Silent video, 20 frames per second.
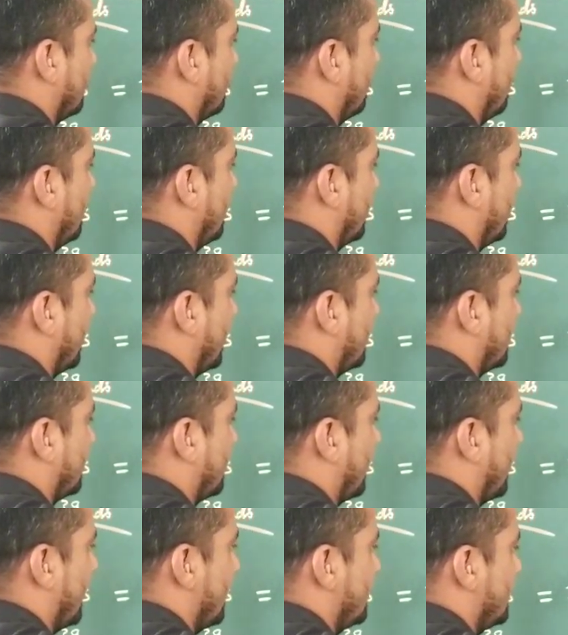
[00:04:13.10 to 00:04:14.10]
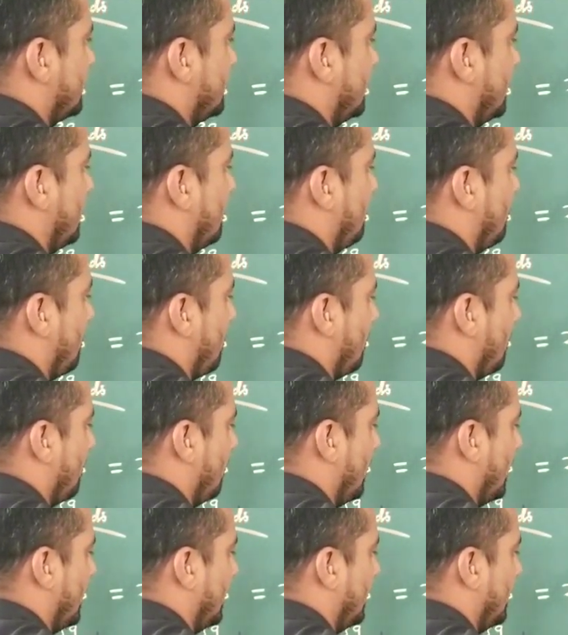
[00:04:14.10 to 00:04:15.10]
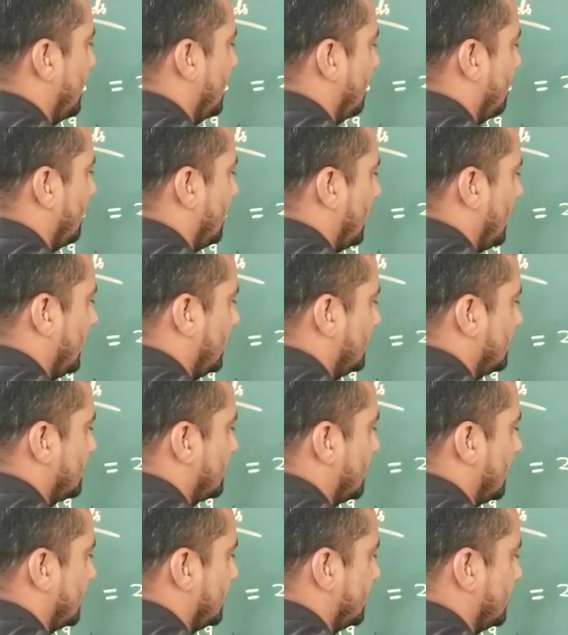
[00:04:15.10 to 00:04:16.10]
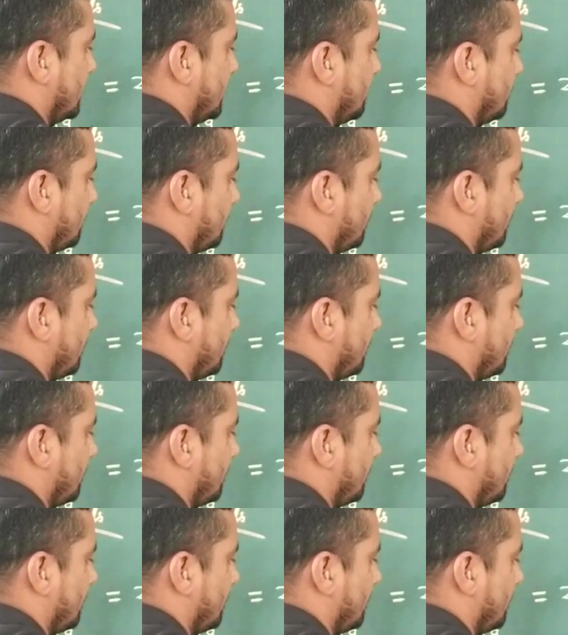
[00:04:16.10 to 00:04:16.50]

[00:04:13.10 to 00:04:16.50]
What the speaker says: We'll take calcium, barium, and strontium.